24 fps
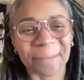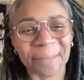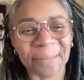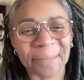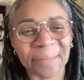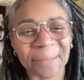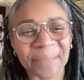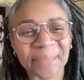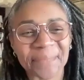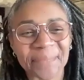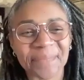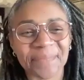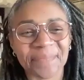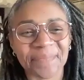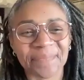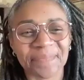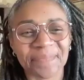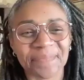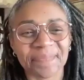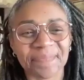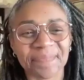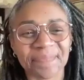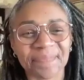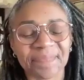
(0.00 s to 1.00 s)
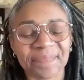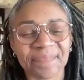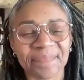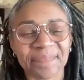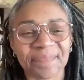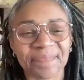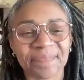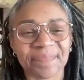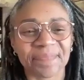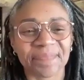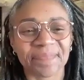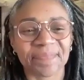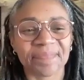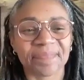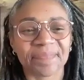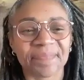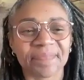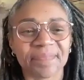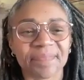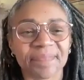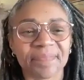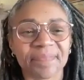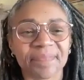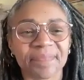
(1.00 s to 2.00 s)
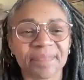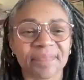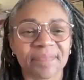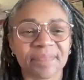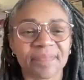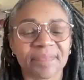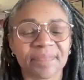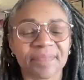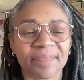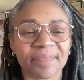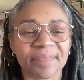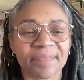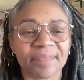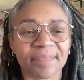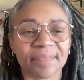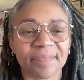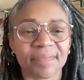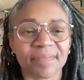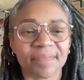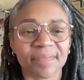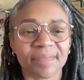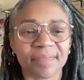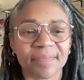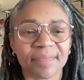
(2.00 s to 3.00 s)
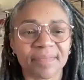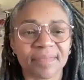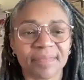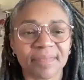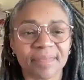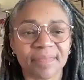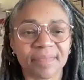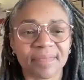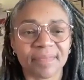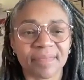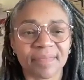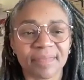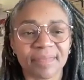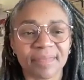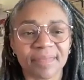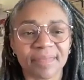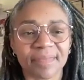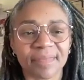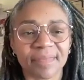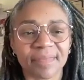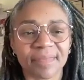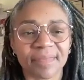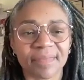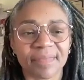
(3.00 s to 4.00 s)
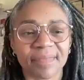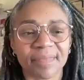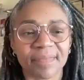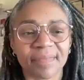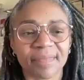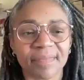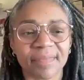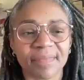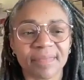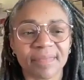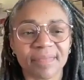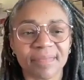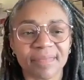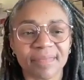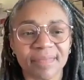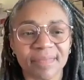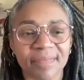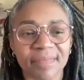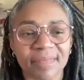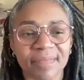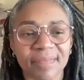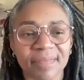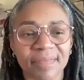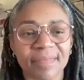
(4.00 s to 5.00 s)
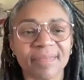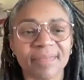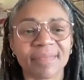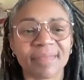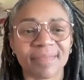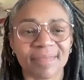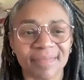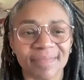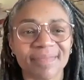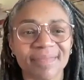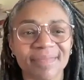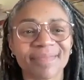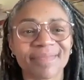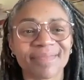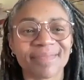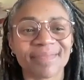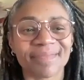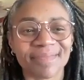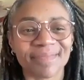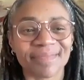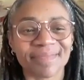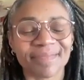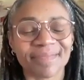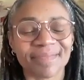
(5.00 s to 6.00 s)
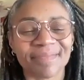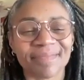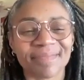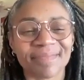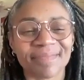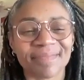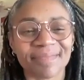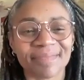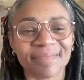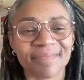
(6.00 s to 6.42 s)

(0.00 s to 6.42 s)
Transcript: No words are spoken by the person on screen.